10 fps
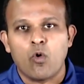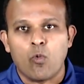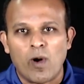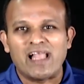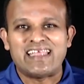
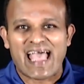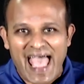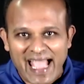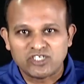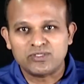While the
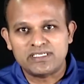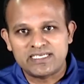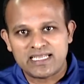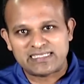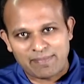actual
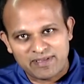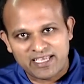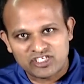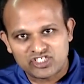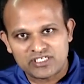TLS
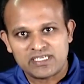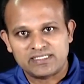application